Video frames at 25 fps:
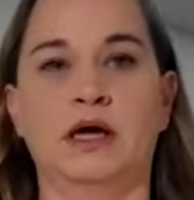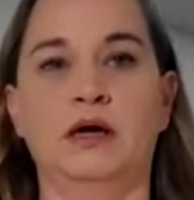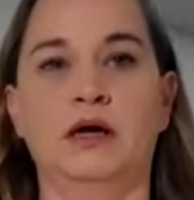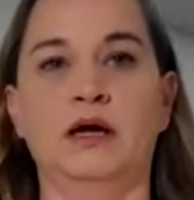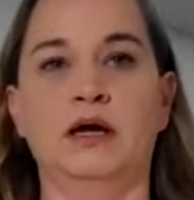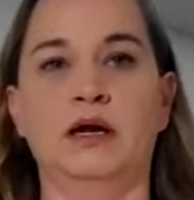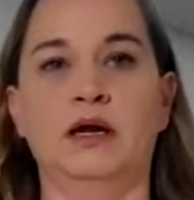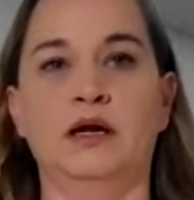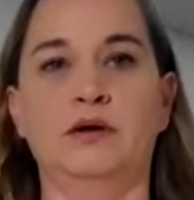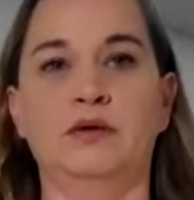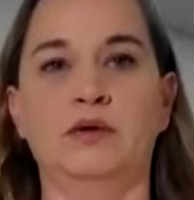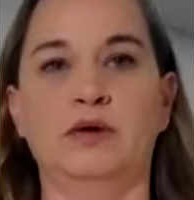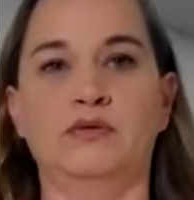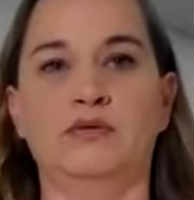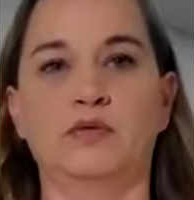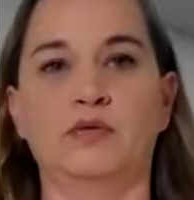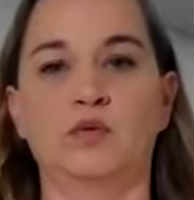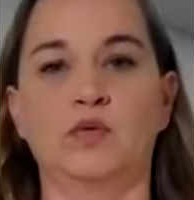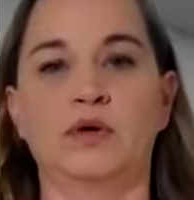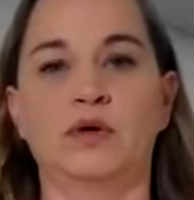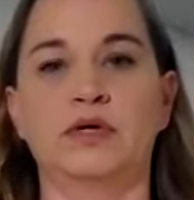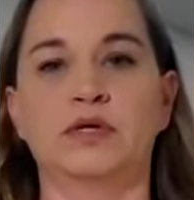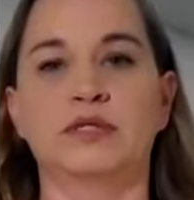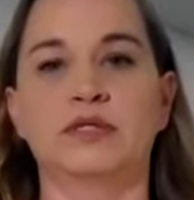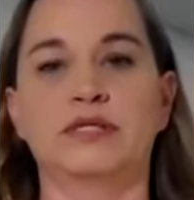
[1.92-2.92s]
Hello
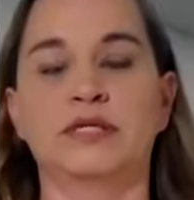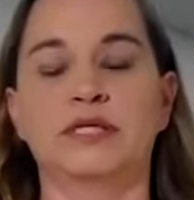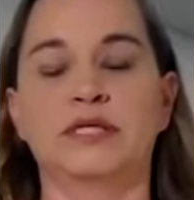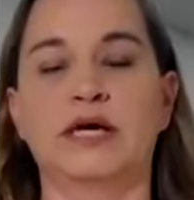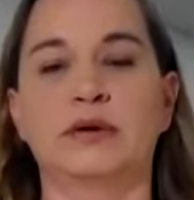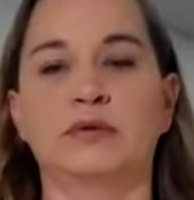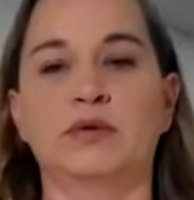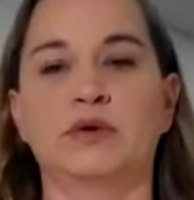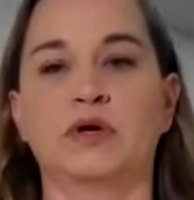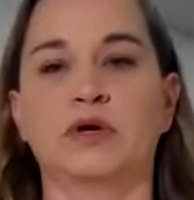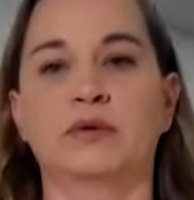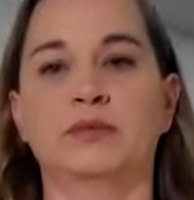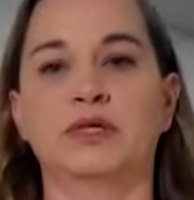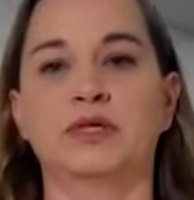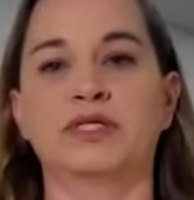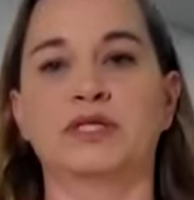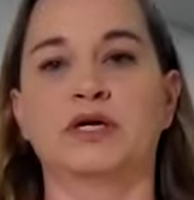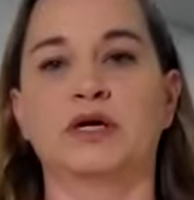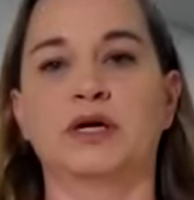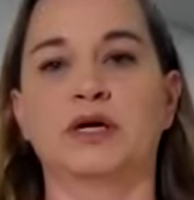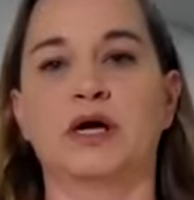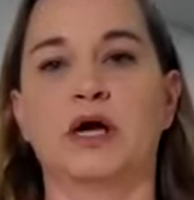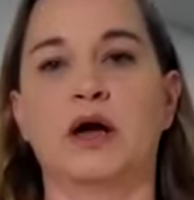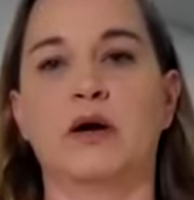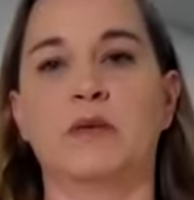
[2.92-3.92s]
everyone, today we're going to be
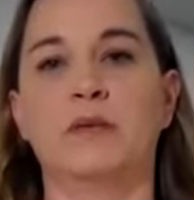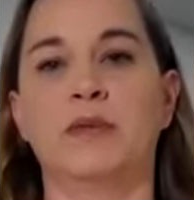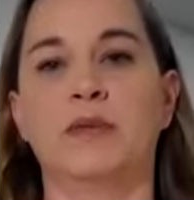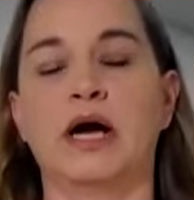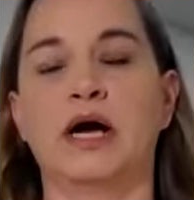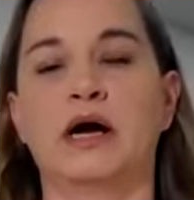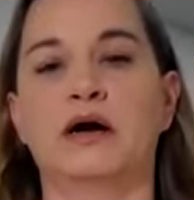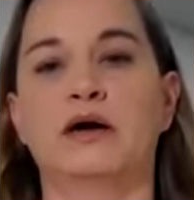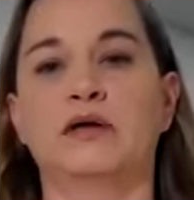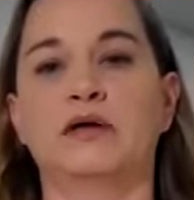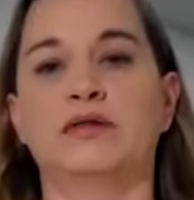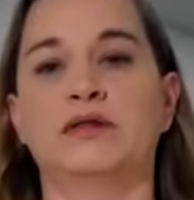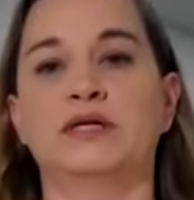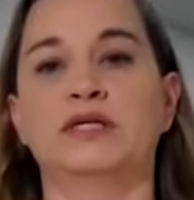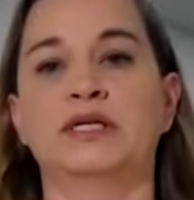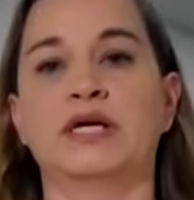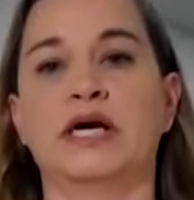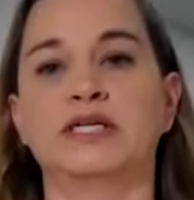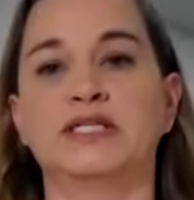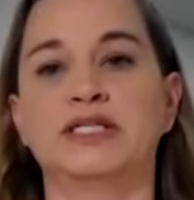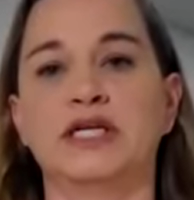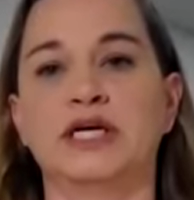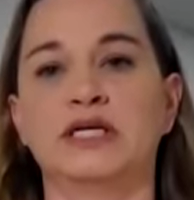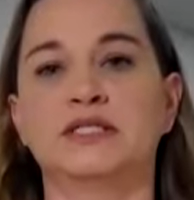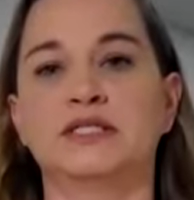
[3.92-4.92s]
talking about the
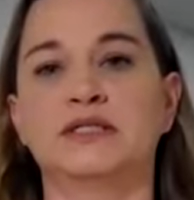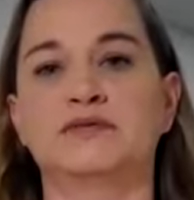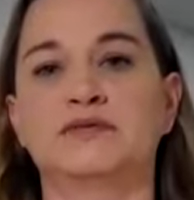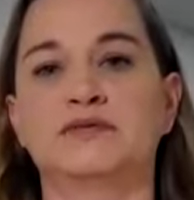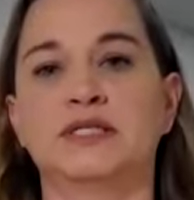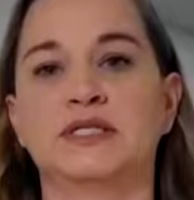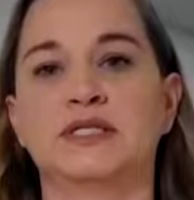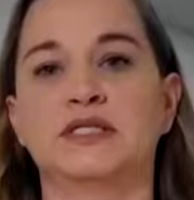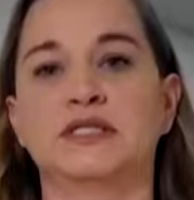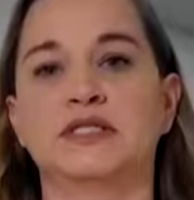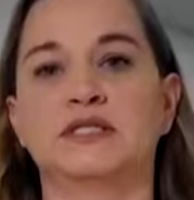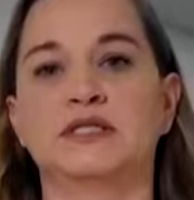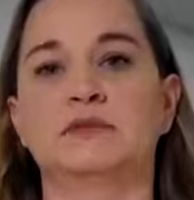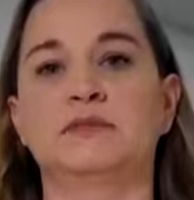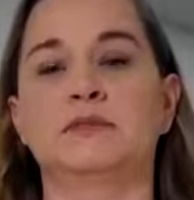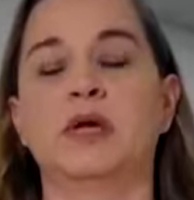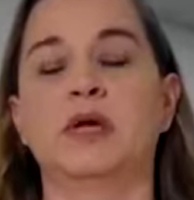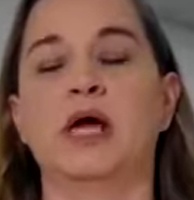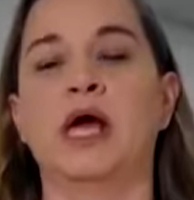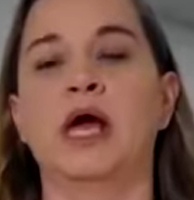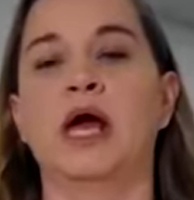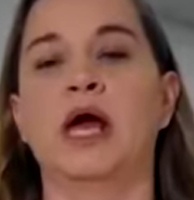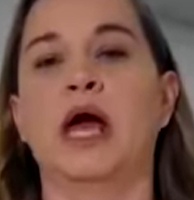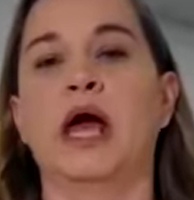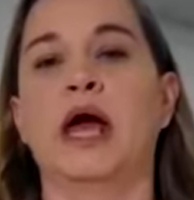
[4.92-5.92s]
digestive system,
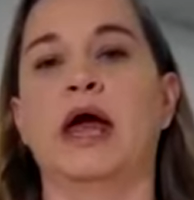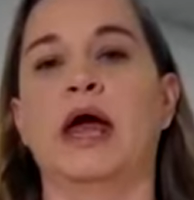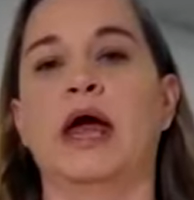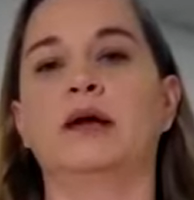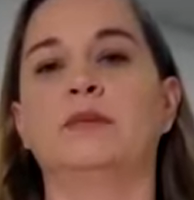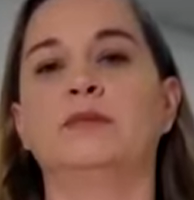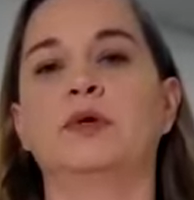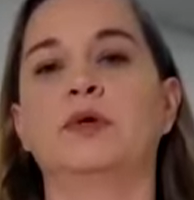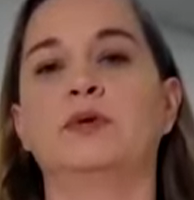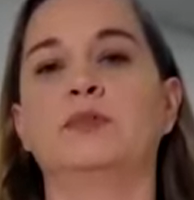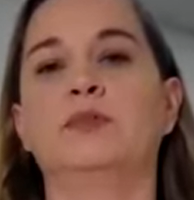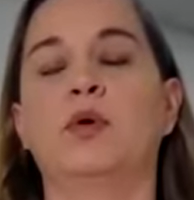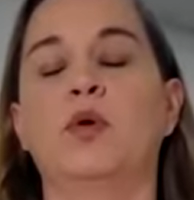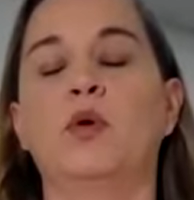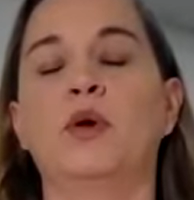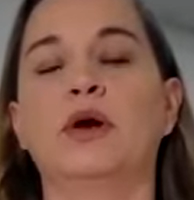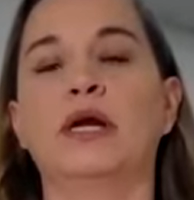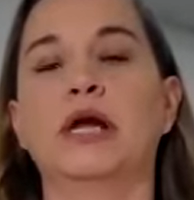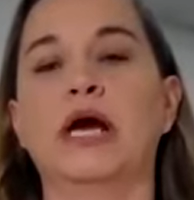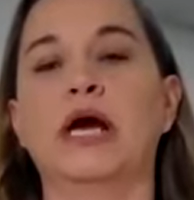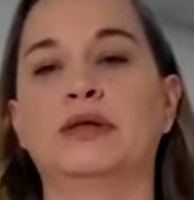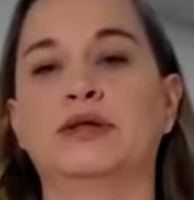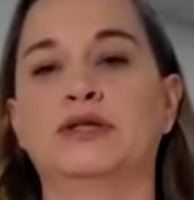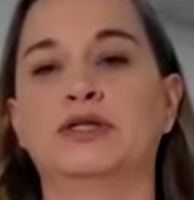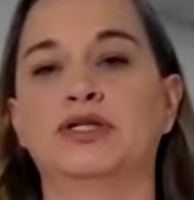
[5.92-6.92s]
and I'm going to point
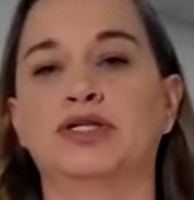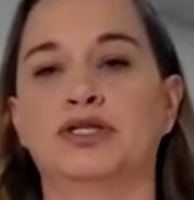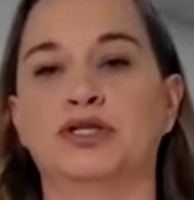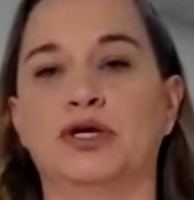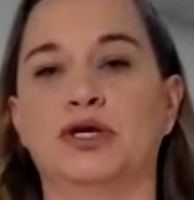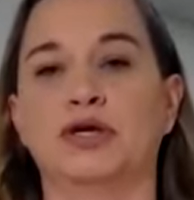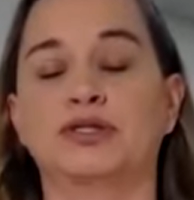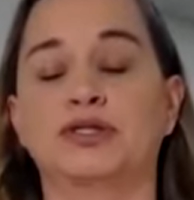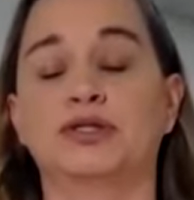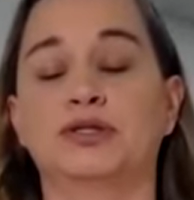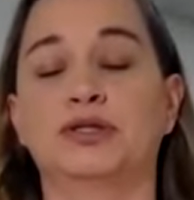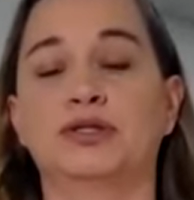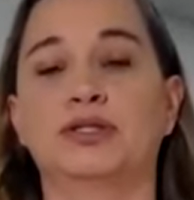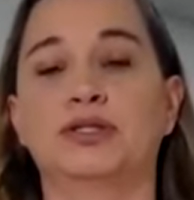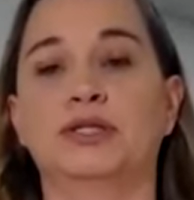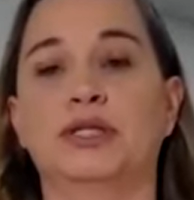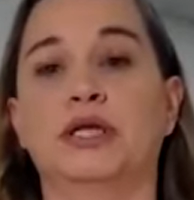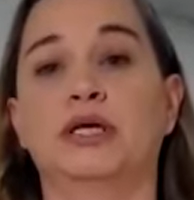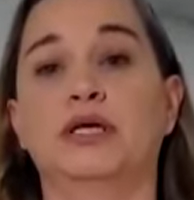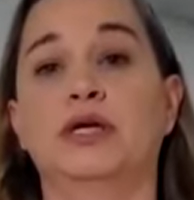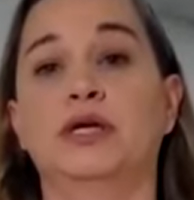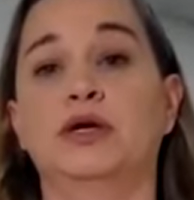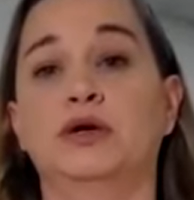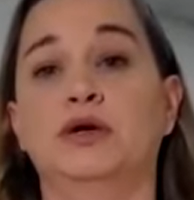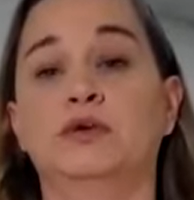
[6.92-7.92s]
out the structures
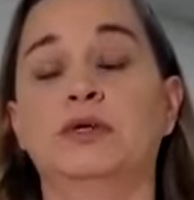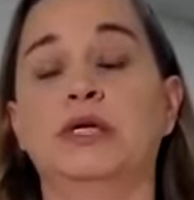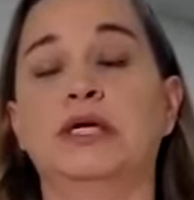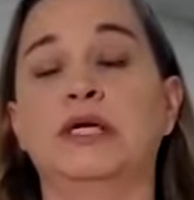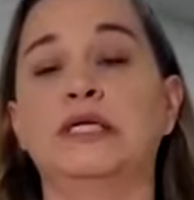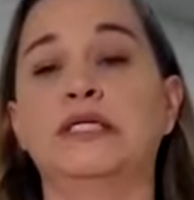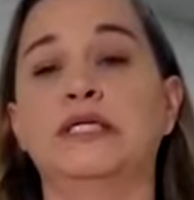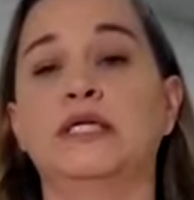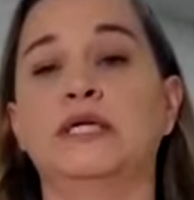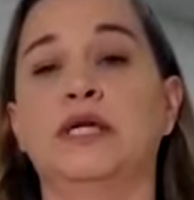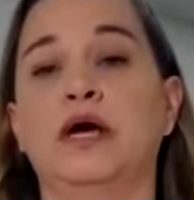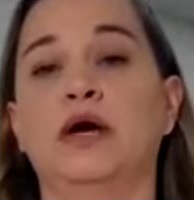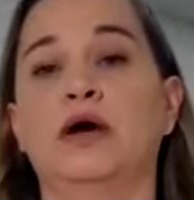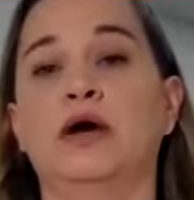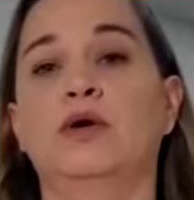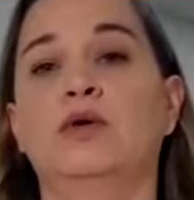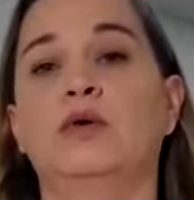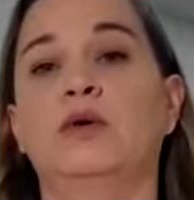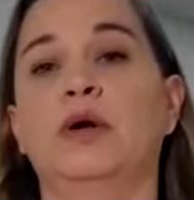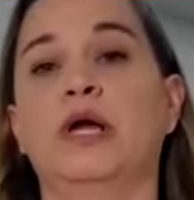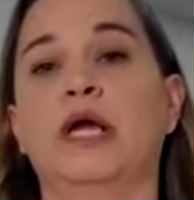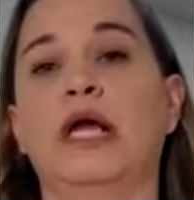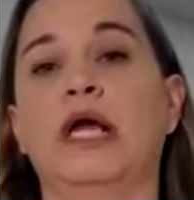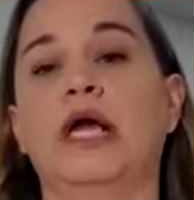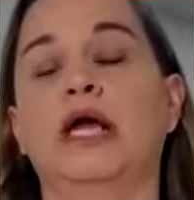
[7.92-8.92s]
that you need to know
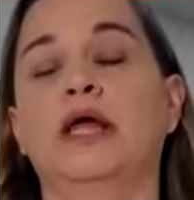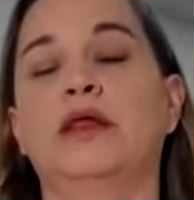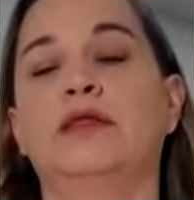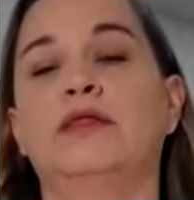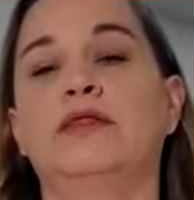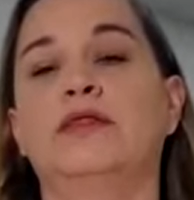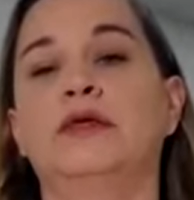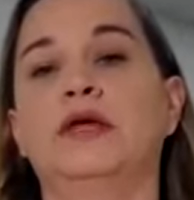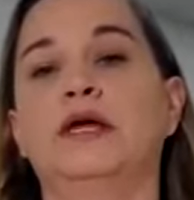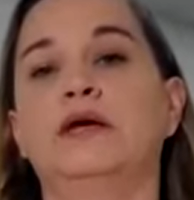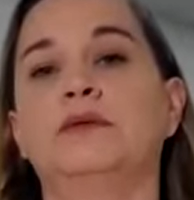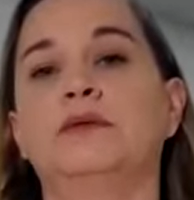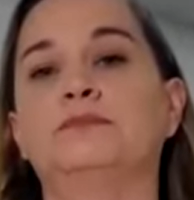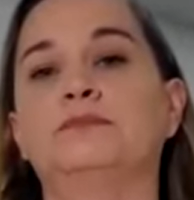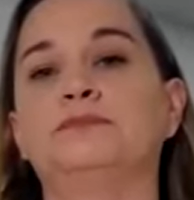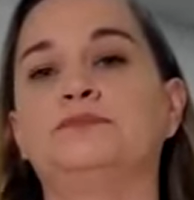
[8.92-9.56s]
in the